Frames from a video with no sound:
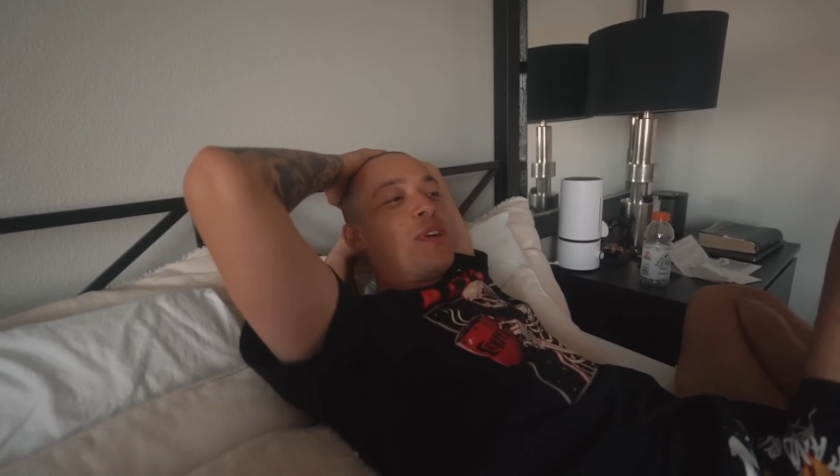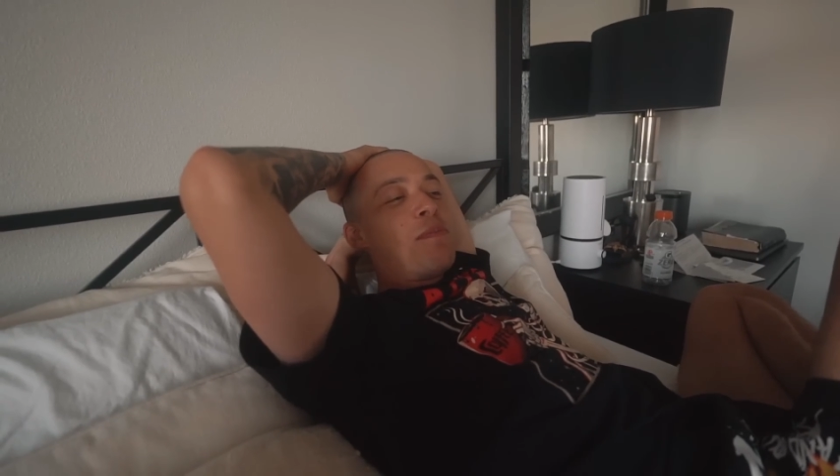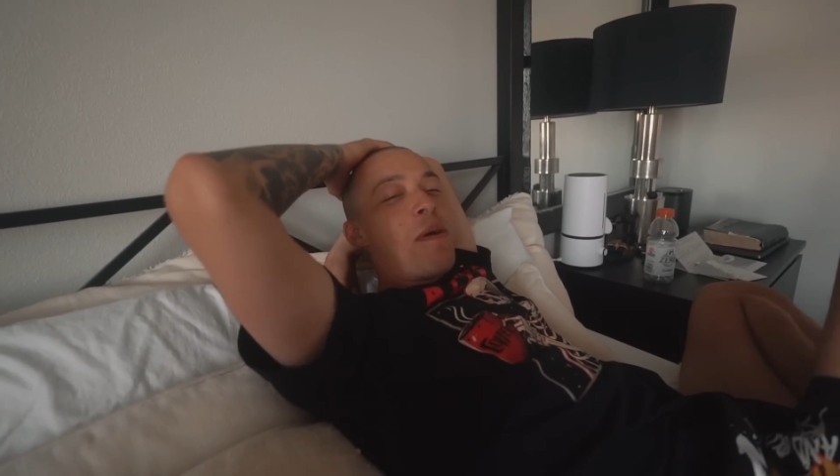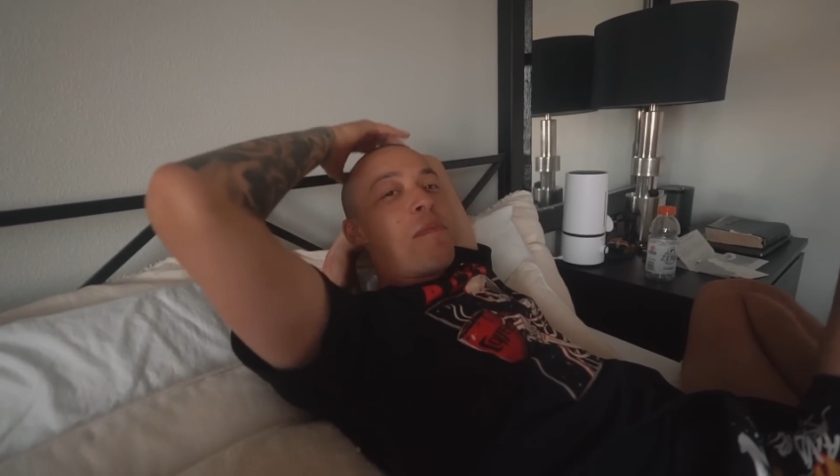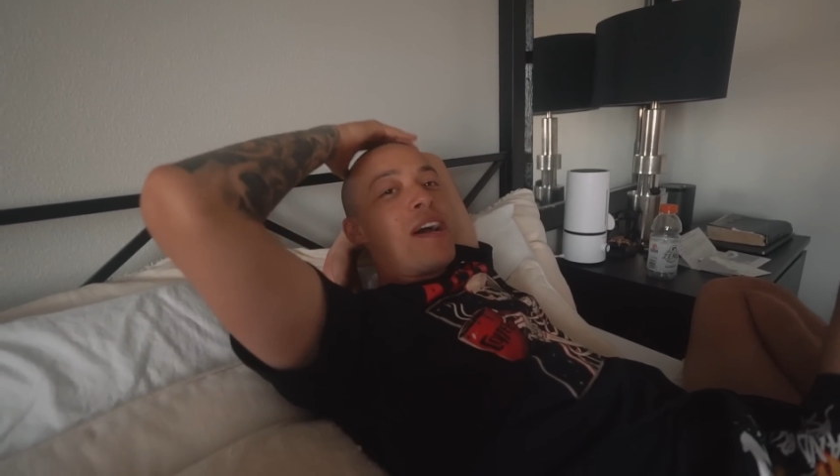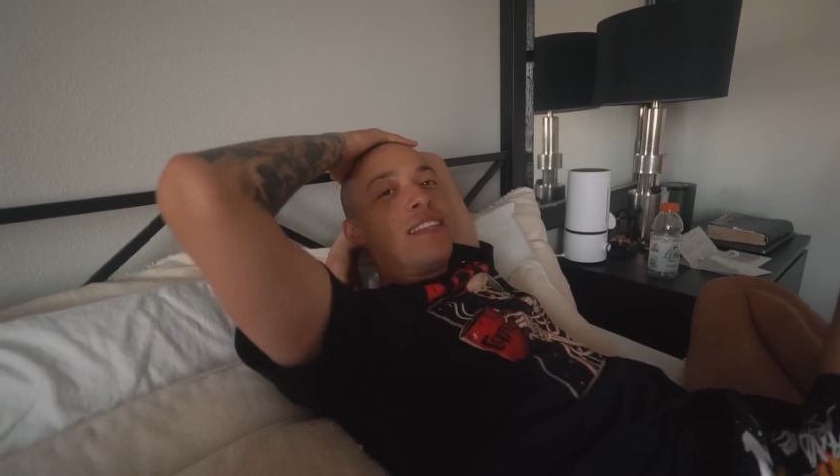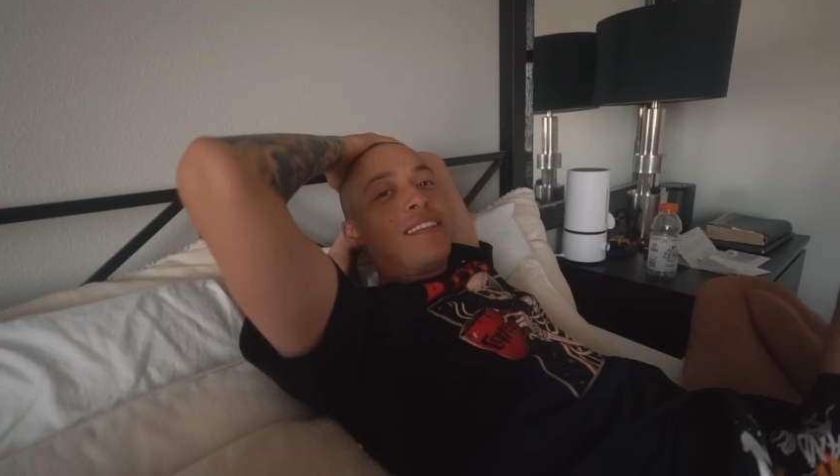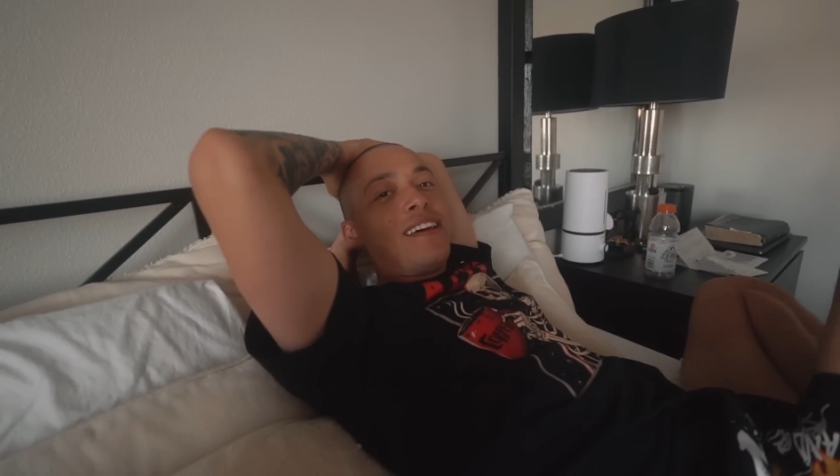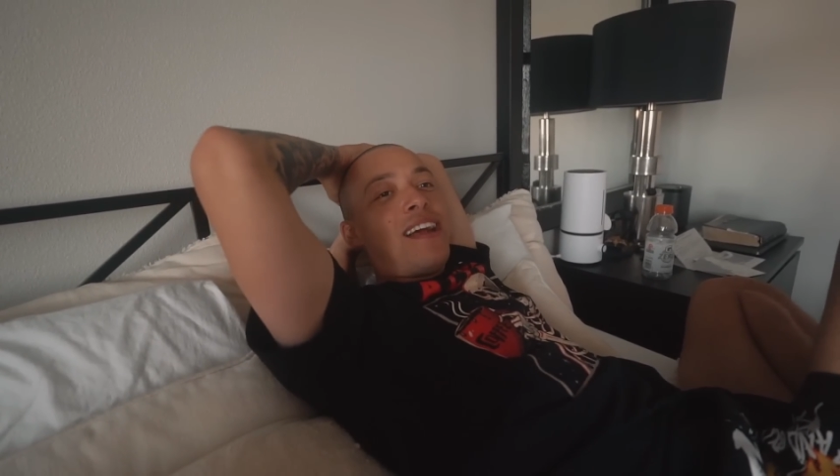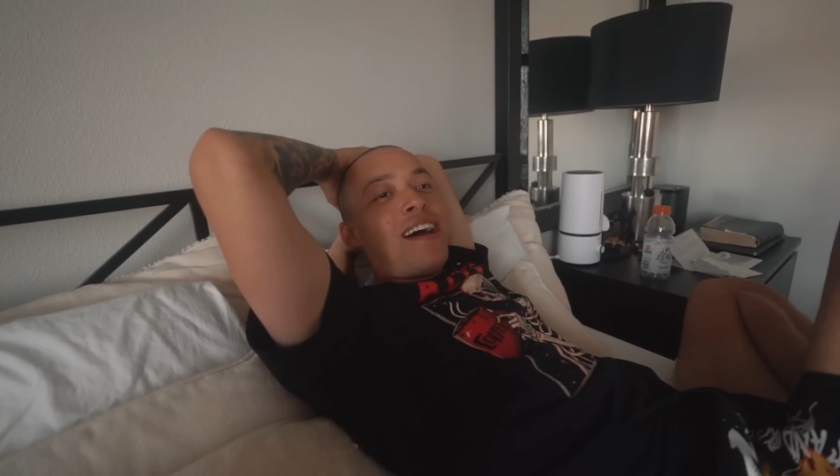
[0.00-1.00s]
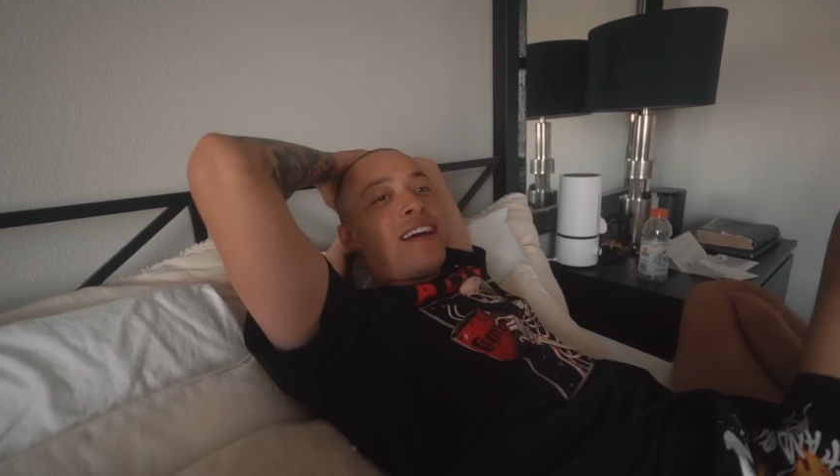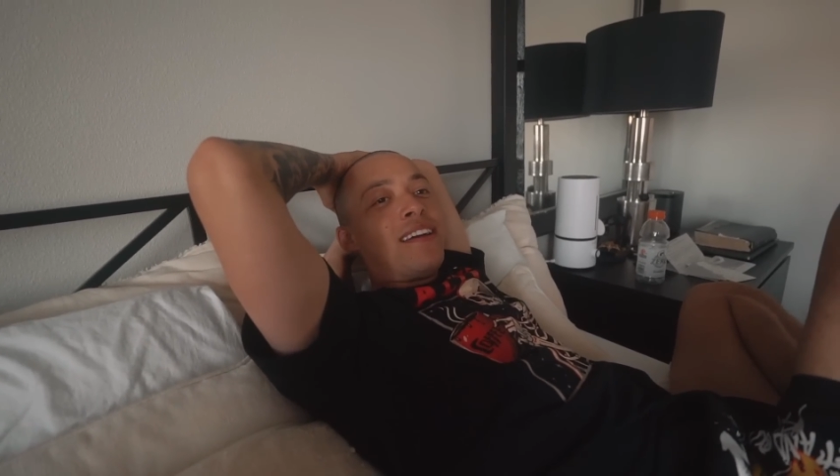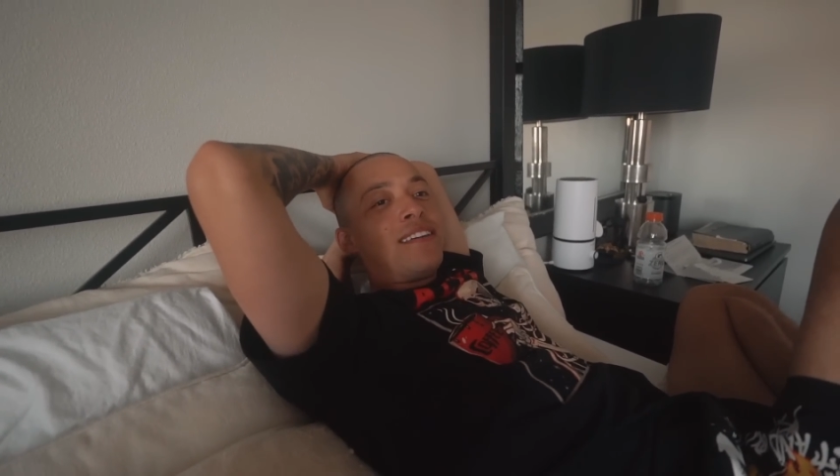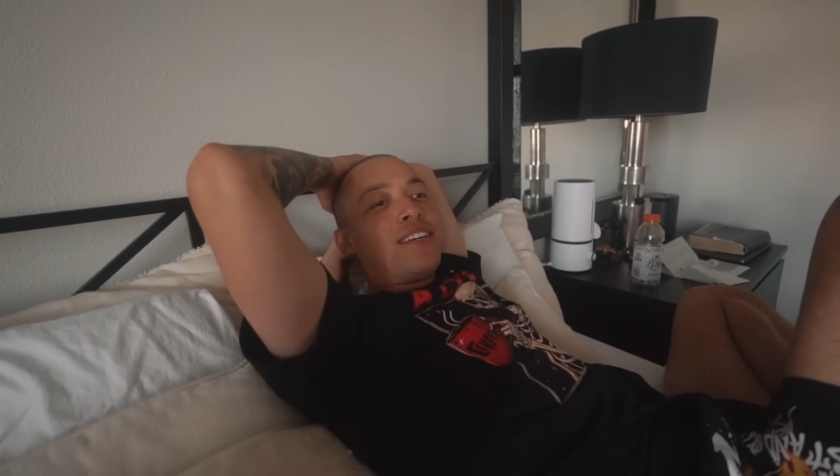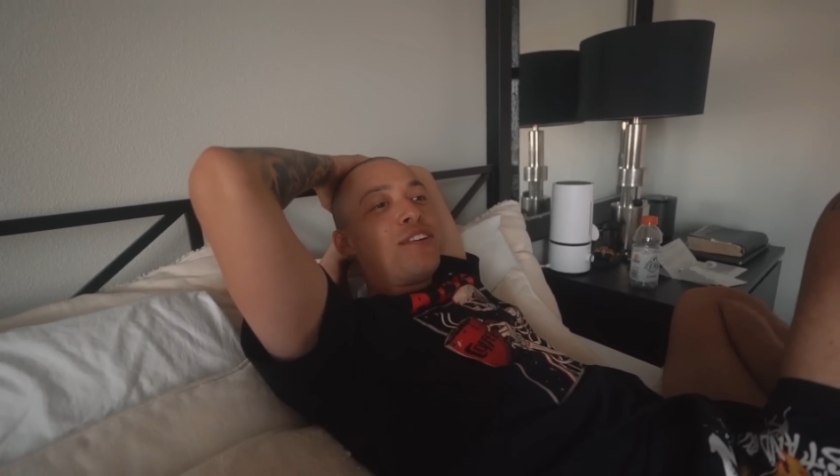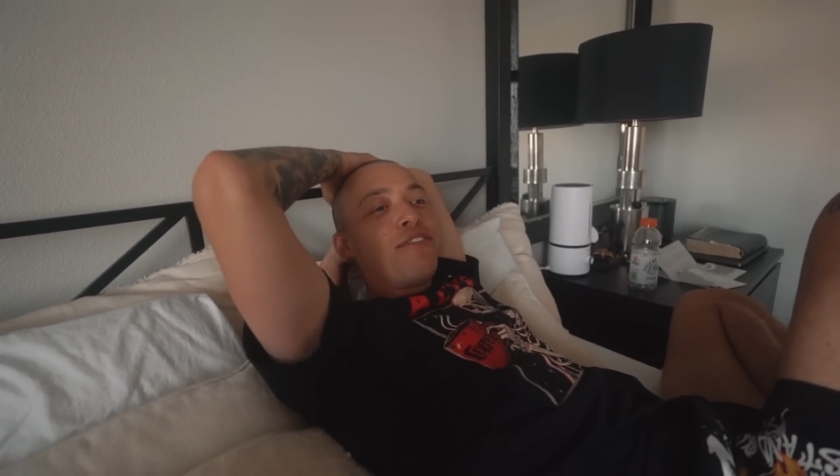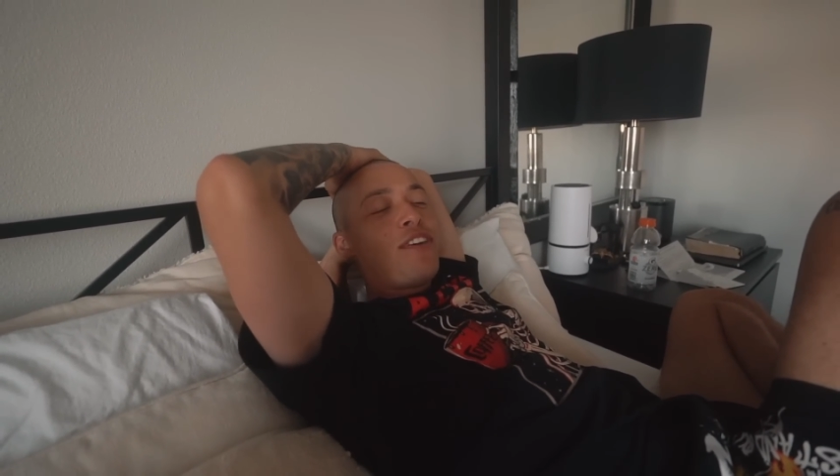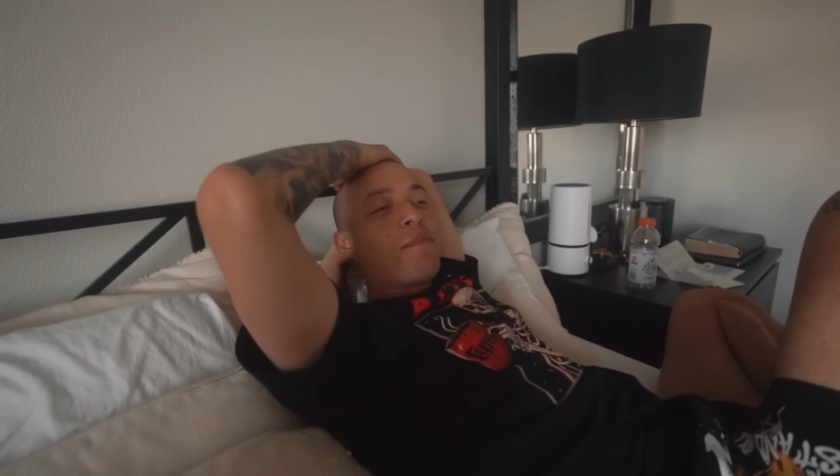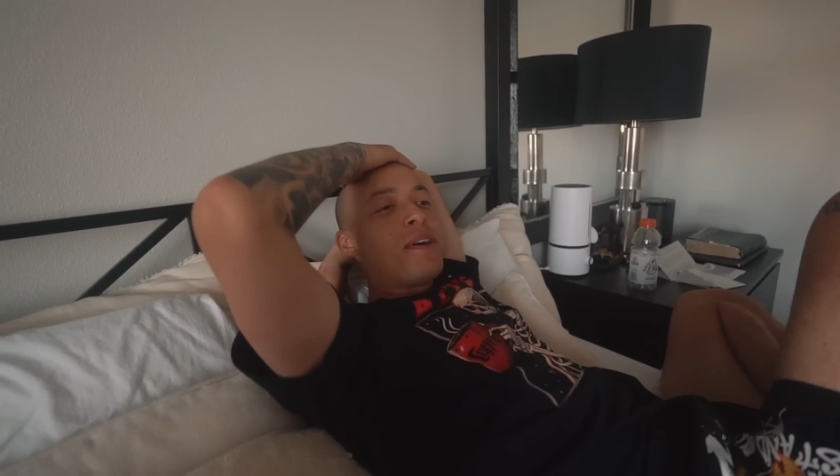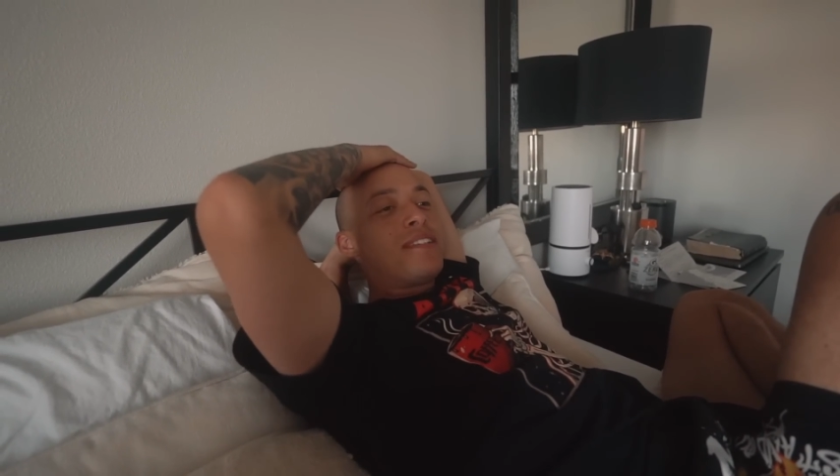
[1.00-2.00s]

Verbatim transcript: in my mind that I couldn't find my